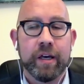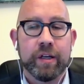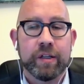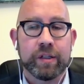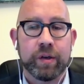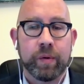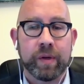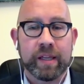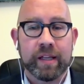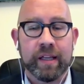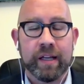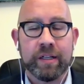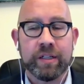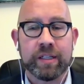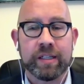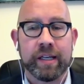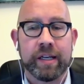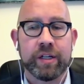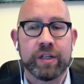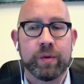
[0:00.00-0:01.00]
So, what the
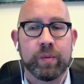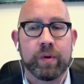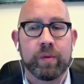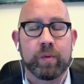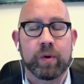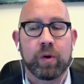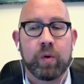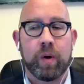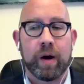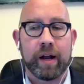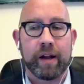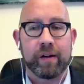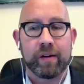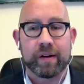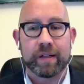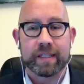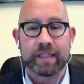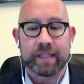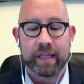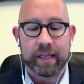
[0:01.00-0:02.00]
legislation would
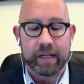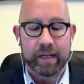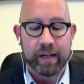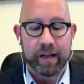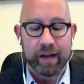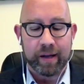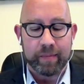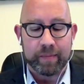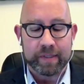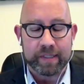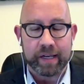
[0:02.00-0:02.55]
require is that um,